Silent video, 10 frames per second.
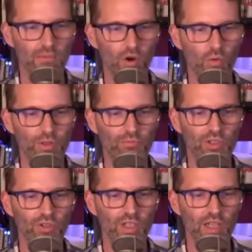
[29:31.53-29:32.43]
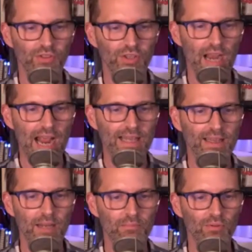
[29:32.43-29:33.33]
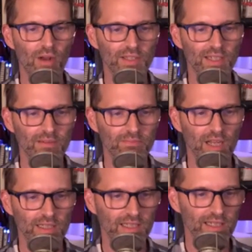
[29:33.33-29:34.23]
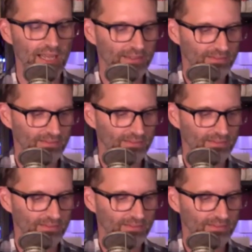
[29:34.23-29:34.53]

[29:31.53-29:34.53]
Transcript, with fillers: with Richard Gunther and Len Peralta. Talk to you then.